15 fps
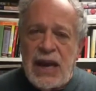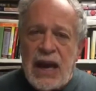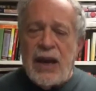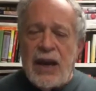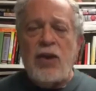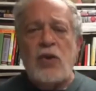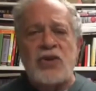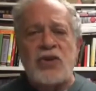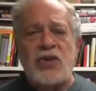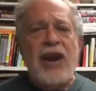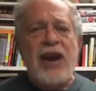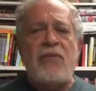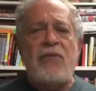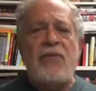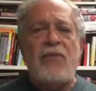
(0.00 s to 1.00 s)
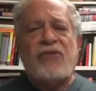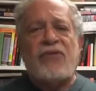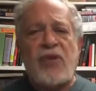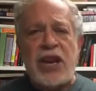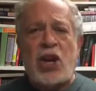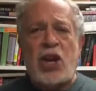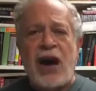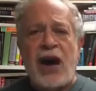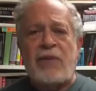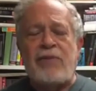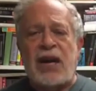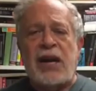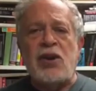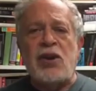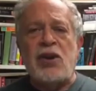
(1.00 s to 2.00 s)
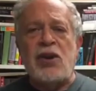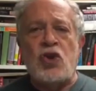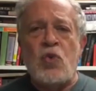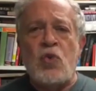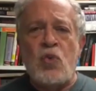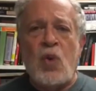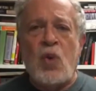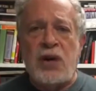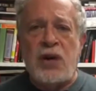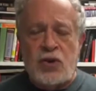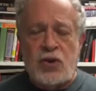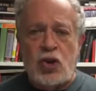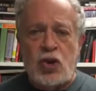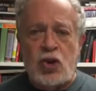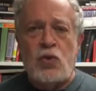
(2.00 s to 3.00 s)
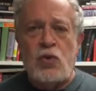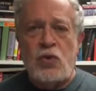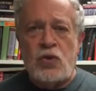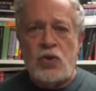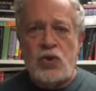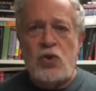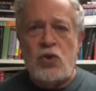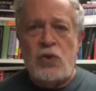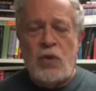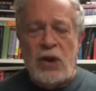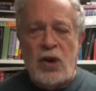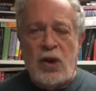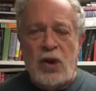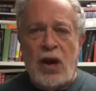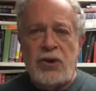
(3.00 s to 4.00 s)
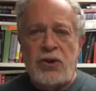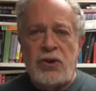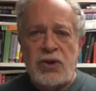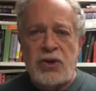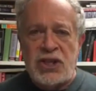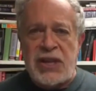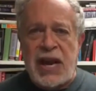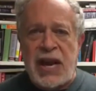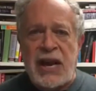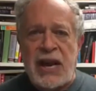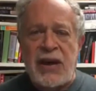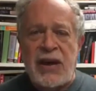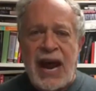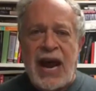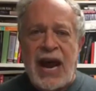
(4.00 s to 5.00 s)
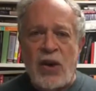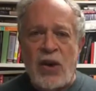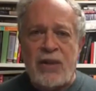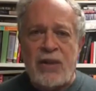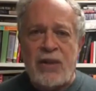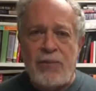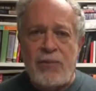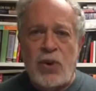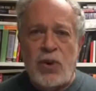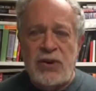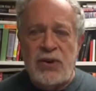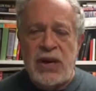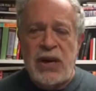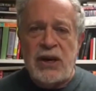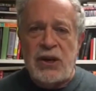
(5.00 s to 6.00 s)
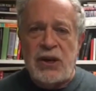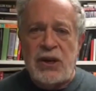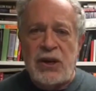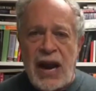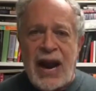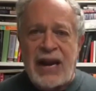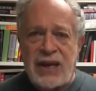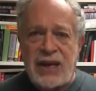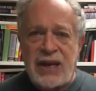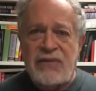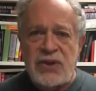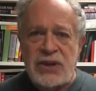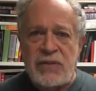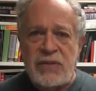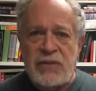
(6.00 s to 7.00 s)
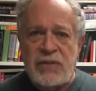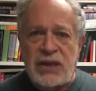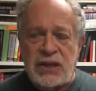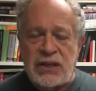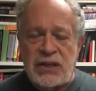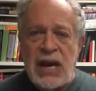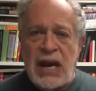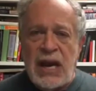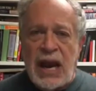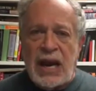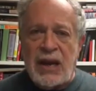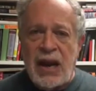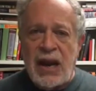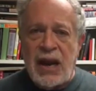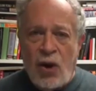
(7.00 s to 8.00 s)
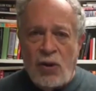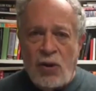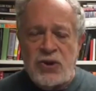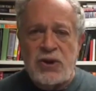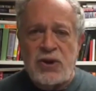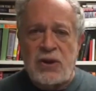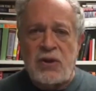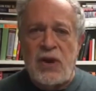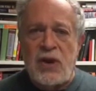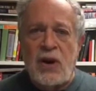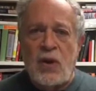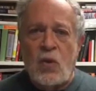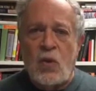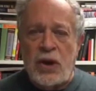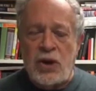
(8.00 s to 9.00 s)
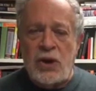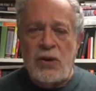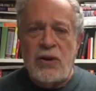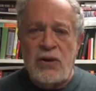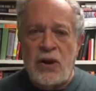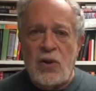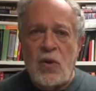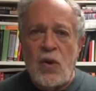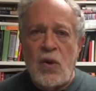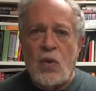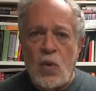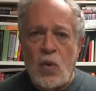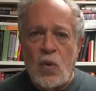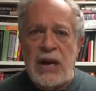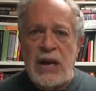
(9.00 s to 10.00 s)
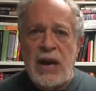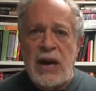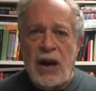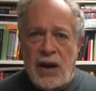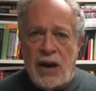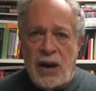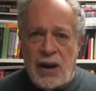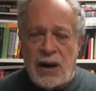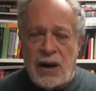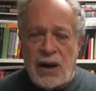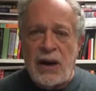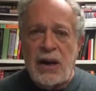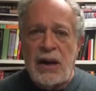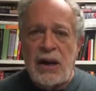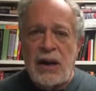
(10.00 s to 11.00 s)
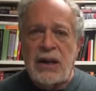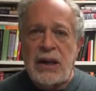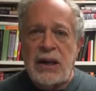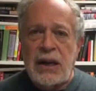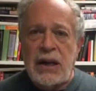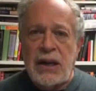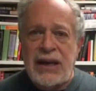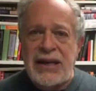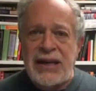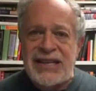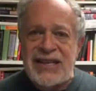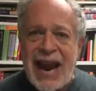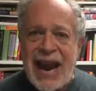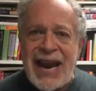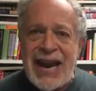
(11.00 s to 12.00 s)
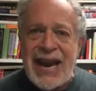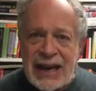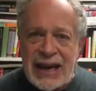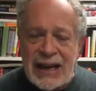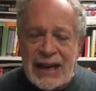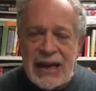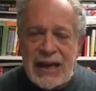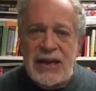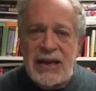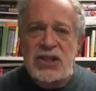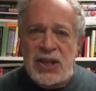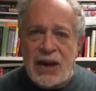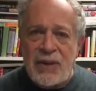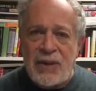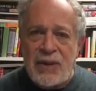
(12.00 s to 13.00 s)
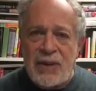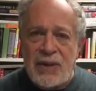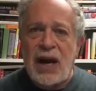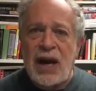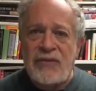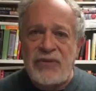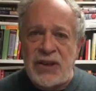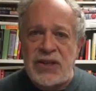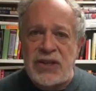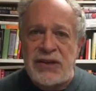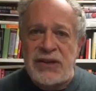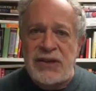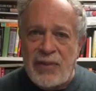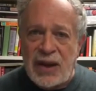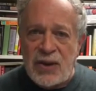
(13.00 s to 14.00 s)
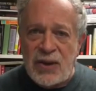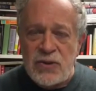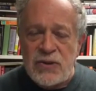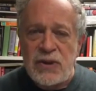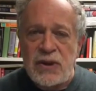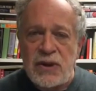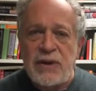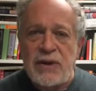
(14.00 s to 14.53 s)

In other words, I don't want to freak you out, but I do want you to understand how important your activism is. And I also want you to know we are containing some of this damage.